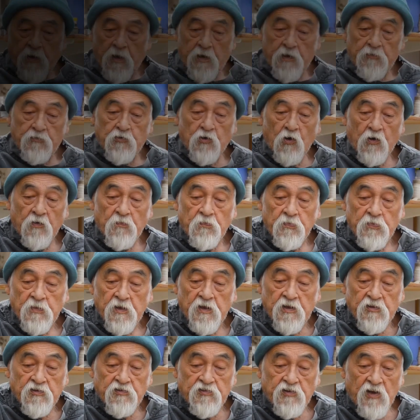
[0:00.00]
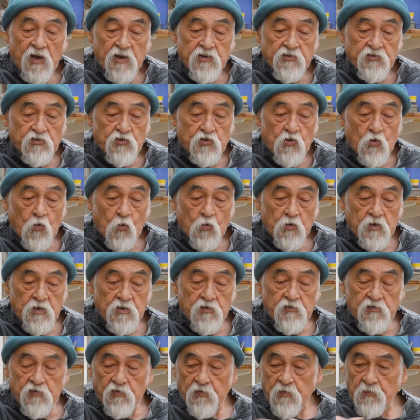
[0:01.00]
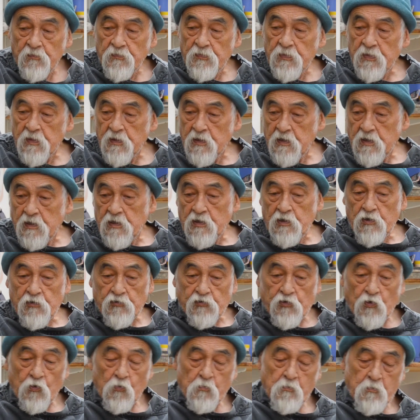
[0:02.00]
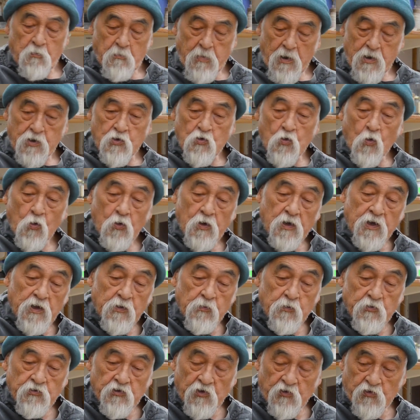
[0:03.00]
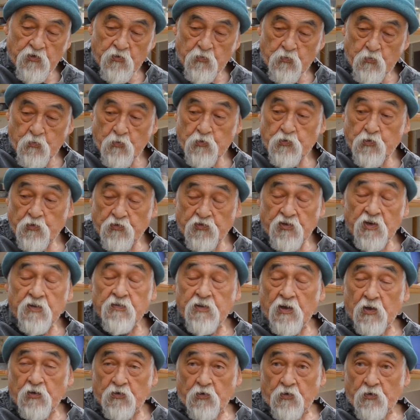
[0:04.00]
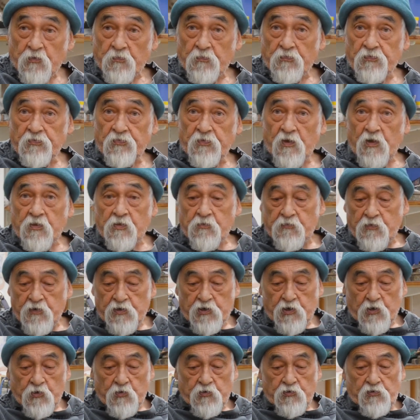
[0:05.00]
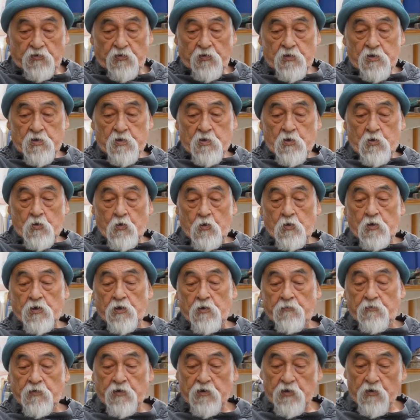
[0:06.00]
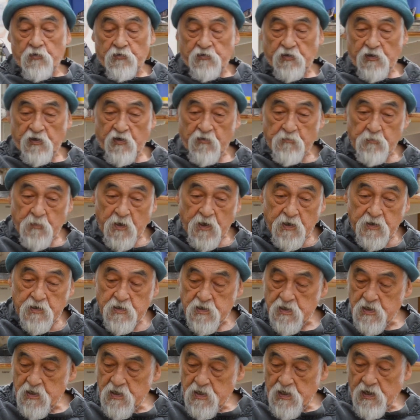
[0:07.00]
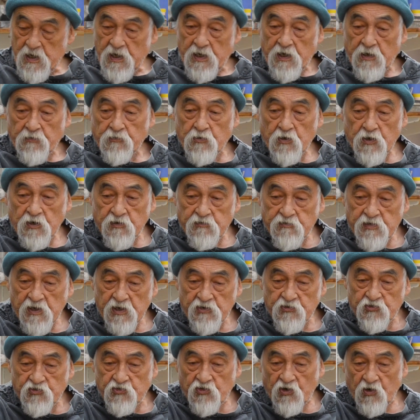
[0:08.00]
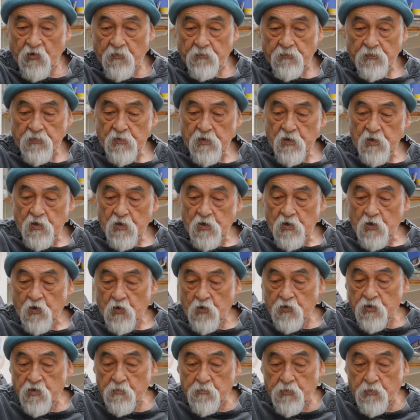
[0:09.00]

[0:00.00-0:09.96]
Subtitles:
I've got incised corners. So by coiling, you've seen that on other videos, earlier videos that I've made, and I've got a texture on the